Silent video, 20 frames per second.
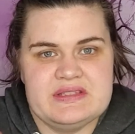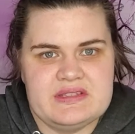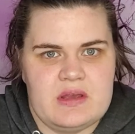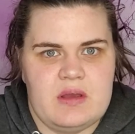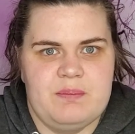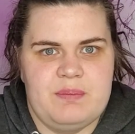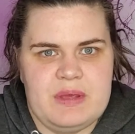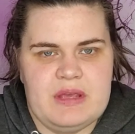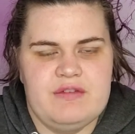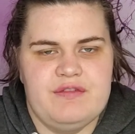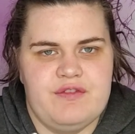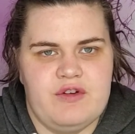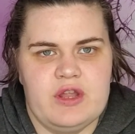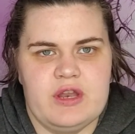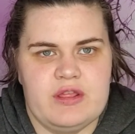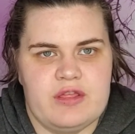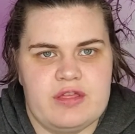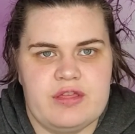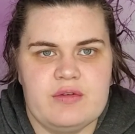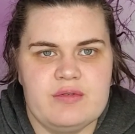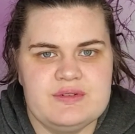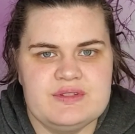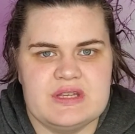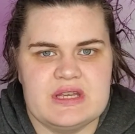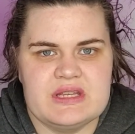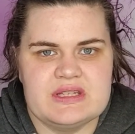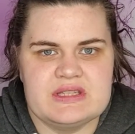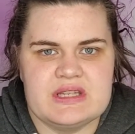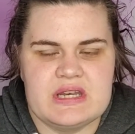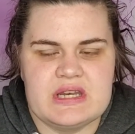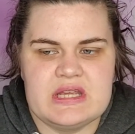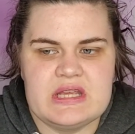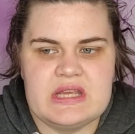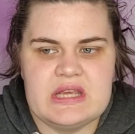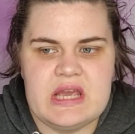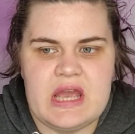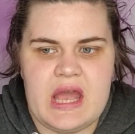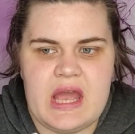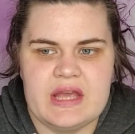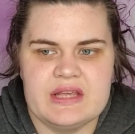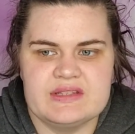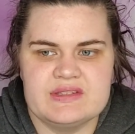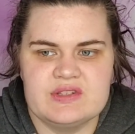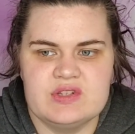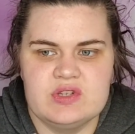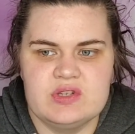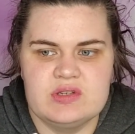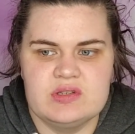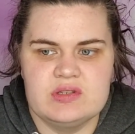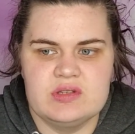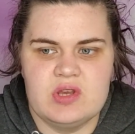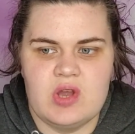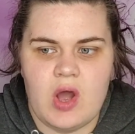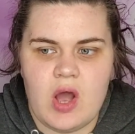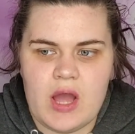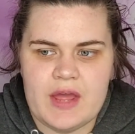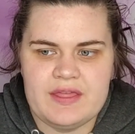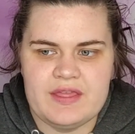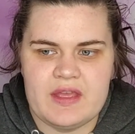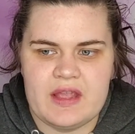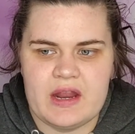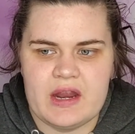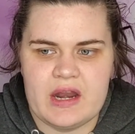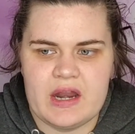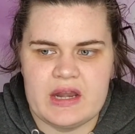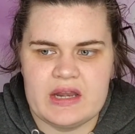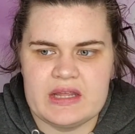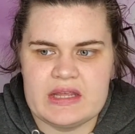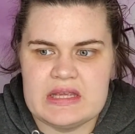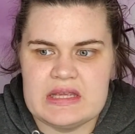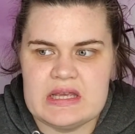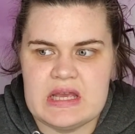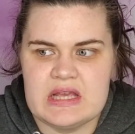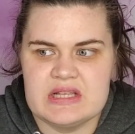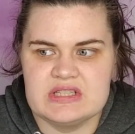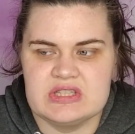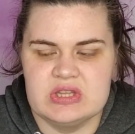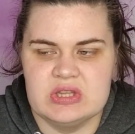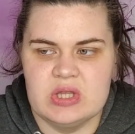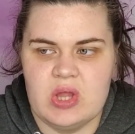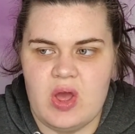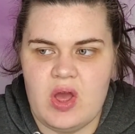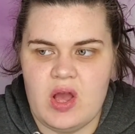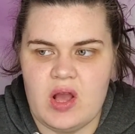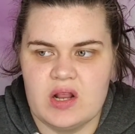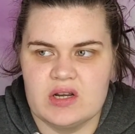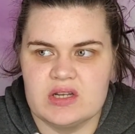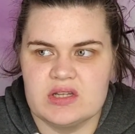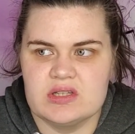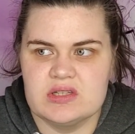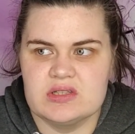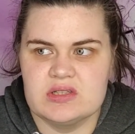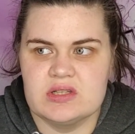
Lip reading: a Bigfoot enthusiast, and he has gone there and he has logged